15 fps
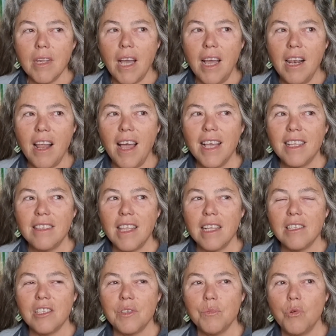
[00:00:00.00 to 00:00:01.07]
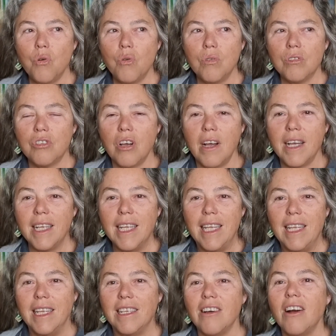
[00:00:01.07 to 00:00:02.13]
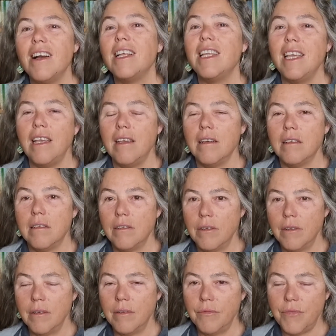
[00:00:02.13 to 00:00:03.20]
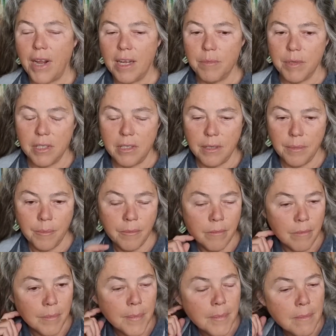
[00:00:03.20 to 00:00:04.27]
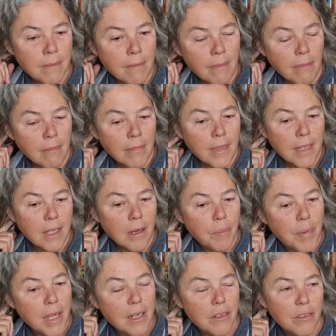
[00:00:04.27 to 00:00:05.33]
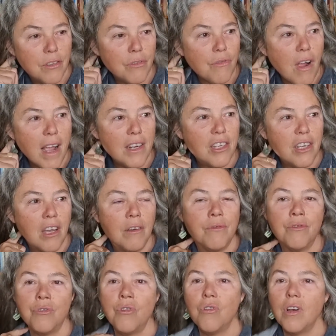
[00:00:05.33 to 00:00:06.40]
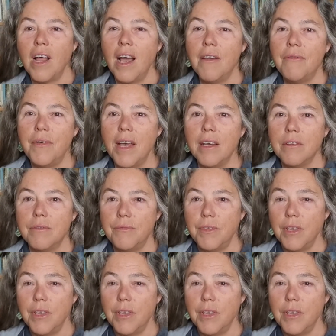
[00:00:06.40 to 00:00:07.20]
I liked that small, tiny fragment. But the writing overall I found